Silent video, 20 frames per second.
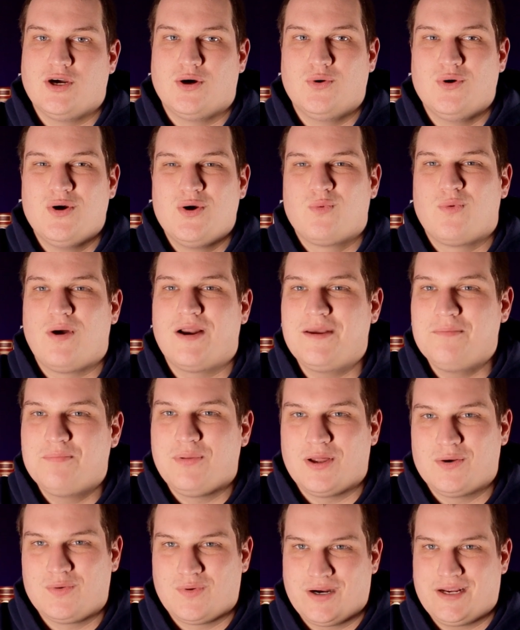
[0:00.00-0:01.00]
So running
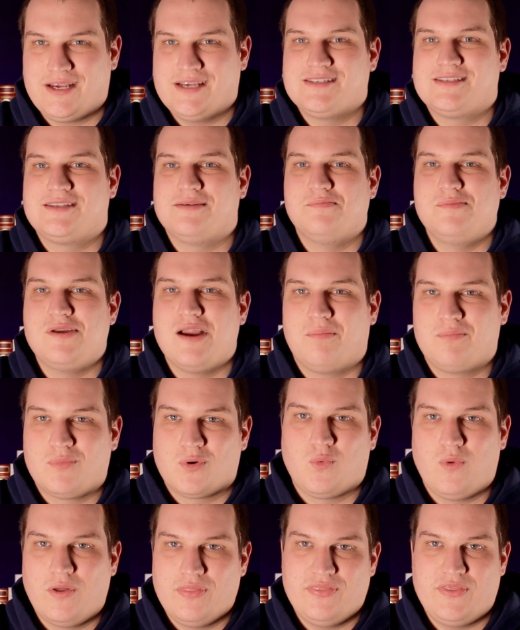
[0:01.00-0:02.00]
blood work is the
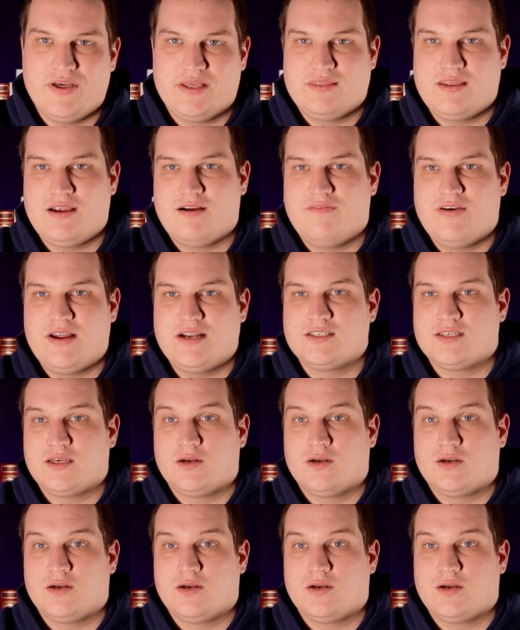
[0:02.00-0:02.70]
number one thing that your vet